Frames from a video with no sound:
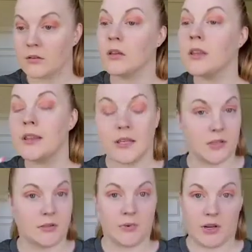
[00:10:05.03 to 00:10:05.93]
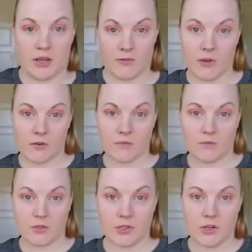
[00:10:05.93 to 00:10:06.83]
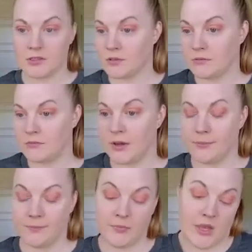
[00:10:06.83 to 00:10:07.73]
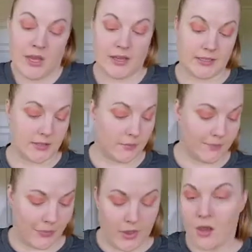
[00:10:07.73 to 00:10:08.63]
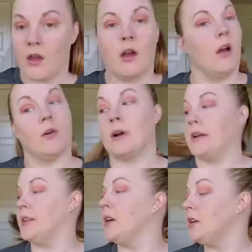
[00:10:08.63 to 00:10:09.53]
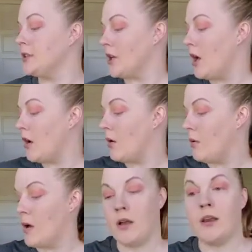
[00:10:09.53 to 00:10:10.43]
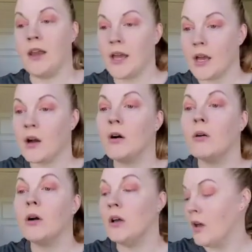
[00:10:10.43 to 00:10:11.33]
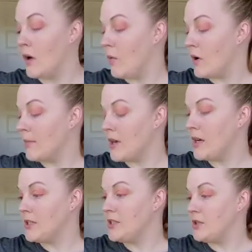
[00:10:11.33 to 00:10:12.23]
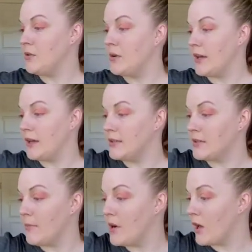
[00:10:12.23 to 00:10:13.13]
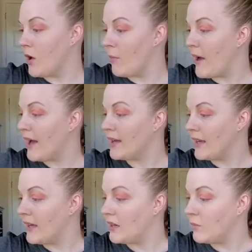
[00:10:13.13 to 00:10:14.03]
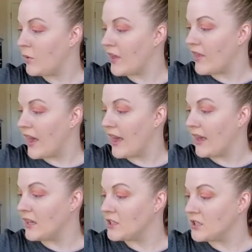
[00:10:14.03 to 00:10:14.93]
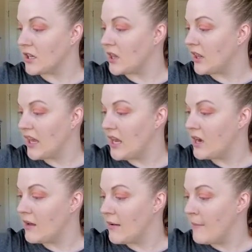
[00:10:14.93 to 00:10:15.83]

I think that looks pretty even, don't you guys? Yeah, I think so. All right, so now what I'm gonna do is I'm gonna go back in with just a clean